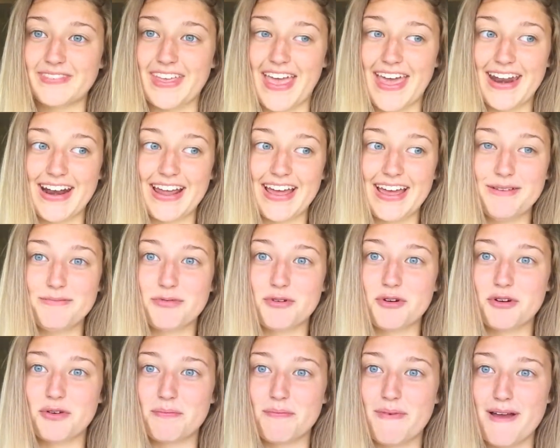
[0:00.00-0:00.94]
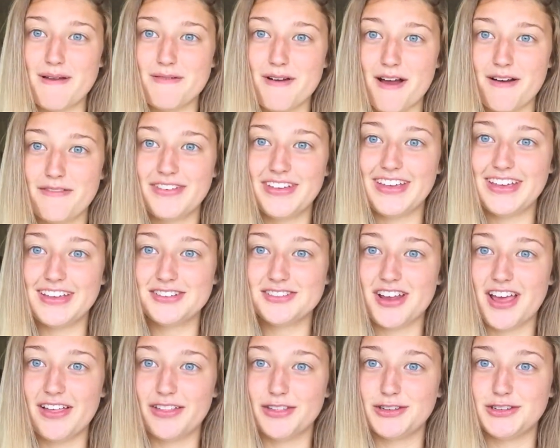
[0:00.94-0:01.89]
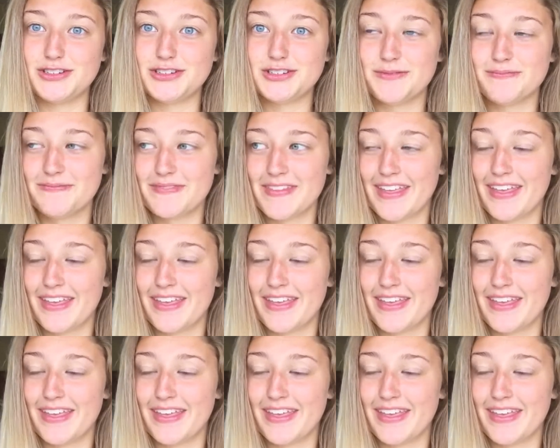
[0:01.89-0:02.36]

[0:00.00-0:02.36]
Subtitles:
and I broke my raw vegan challenge